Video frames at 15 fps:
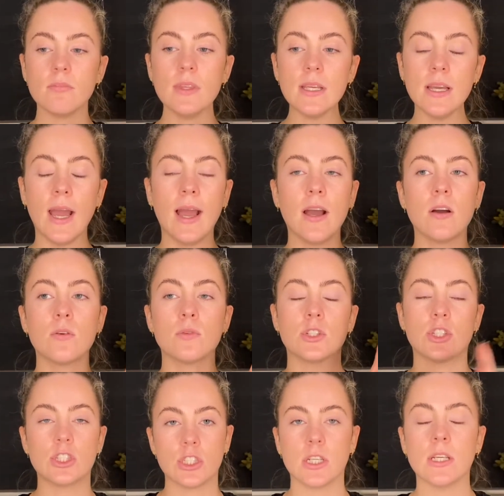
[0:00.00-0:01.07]
how
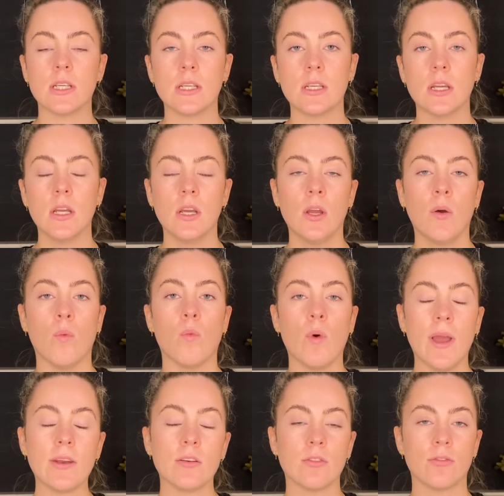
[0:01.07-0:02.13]
she
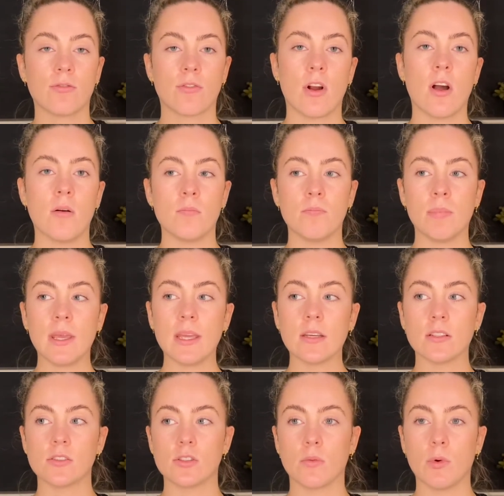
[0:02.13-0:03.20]
went from being
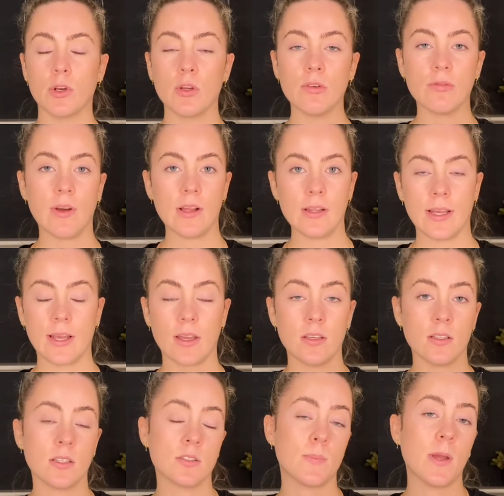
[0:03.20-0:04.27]
someone who felt like,
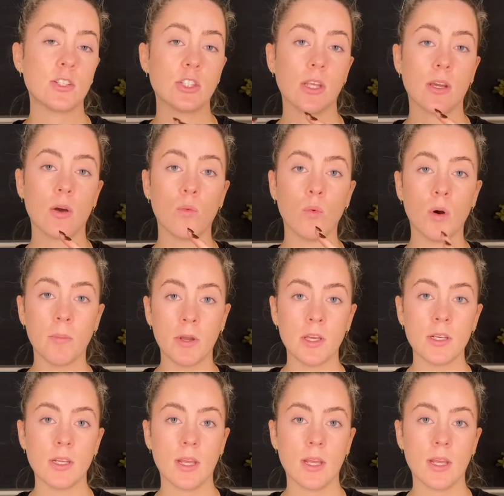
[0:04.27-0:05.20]
especially like a woman,